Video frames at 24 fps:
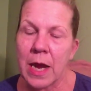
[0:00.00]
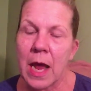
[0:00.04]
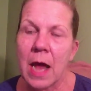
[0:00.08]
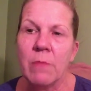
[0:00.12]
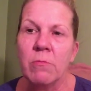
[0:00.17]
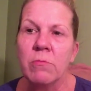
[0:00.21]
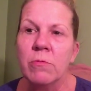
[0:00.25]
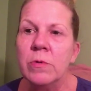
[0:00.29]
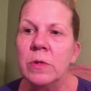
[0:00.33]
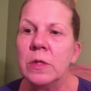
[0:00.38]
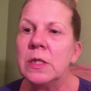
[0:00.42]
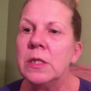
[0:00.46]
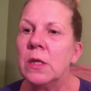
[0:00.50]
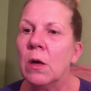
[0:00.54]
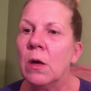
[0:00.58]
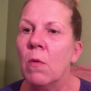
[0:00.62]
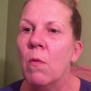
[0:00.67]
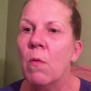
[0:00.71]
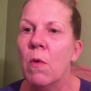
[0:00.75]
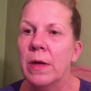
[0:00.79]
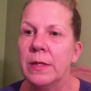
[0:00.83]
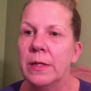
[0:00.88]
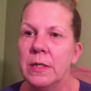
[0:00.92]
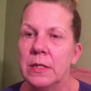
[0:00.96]
I really
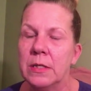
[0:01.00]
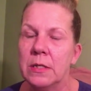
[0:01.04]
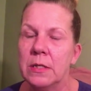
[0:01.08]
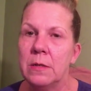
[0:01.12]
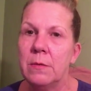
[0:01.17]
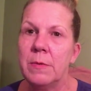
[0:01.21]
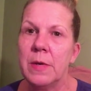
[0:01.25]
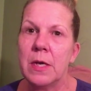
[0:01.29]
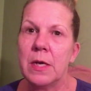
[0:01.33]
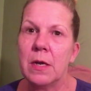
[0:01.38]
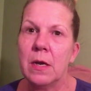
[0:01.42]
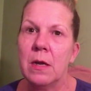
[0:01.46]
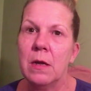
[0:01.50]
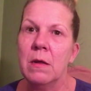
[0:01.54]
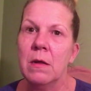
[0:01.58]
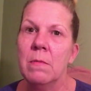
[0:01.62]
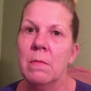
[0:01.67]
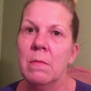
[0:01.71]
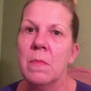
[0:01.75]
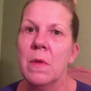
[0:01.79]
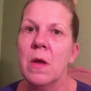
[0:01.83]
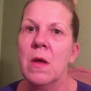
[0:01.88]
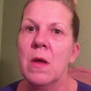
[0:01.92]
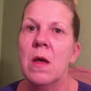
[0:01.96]
don't want this to
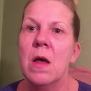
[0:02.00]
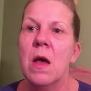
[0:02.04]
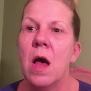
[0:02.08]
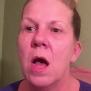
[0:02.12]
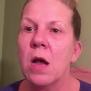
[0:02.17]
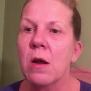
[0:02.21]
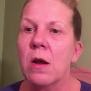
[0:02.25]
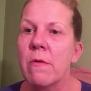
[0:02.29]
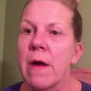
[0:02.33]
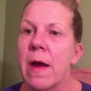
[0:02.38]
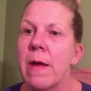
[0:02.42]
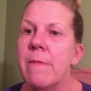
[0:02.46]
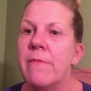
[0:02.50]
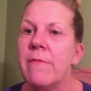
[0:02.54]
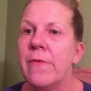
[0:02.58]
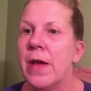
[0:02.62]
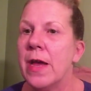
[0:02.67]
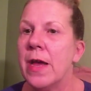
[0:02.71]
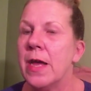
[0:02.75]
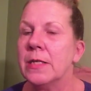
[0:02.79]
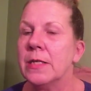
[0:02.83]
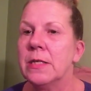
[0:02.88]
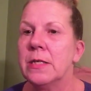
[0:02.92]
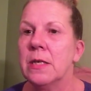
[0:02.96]
become a gripe
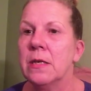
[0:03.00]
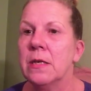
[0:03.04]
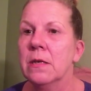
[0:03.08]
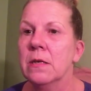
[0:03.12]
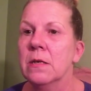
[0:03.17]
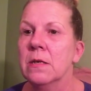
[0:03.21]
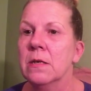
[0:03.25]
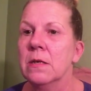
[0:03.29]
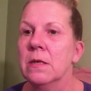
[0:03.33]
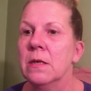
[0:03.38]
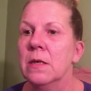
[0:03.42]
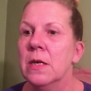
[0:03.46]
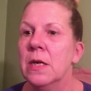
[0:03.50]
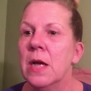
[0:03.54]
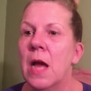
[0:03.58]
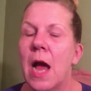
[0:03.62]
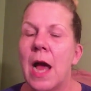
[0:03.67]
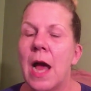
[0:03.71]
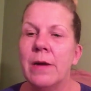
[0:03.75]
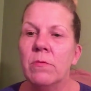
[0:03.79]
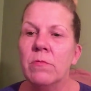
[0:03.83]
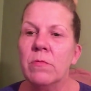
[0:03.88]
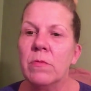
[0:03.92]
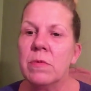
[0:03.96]
fest.
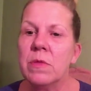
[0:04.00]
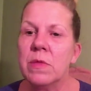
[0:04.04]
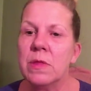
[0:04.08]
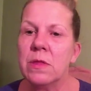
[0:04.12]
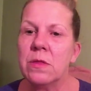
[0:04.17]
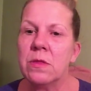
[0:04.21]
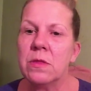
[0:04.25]
I don't